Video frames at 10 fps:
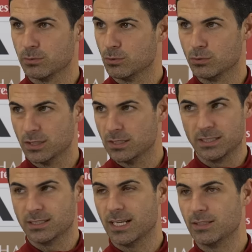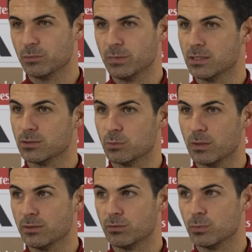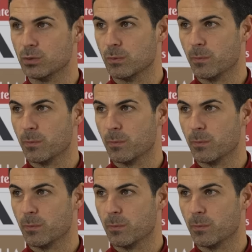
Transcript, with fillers: You just need one hundred minutes to play football.